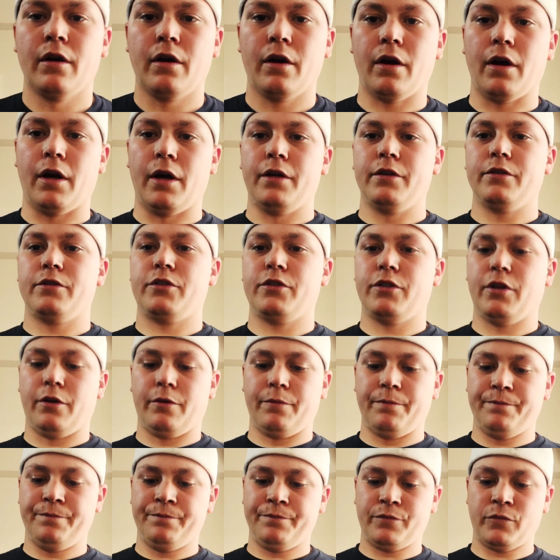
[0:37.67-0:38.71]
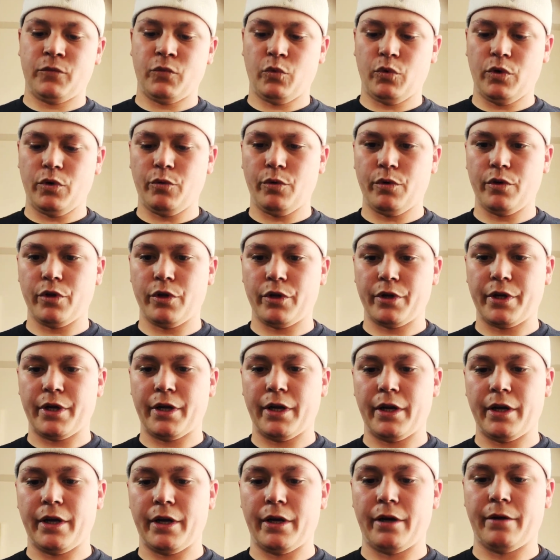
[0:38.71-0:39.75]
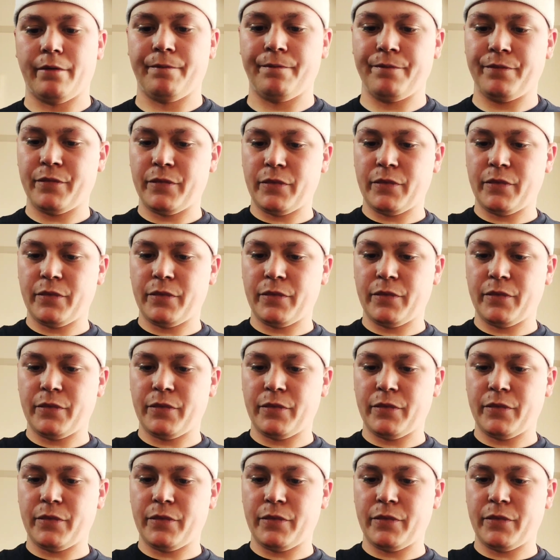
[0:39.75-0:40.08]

Alright, so what we're looking at now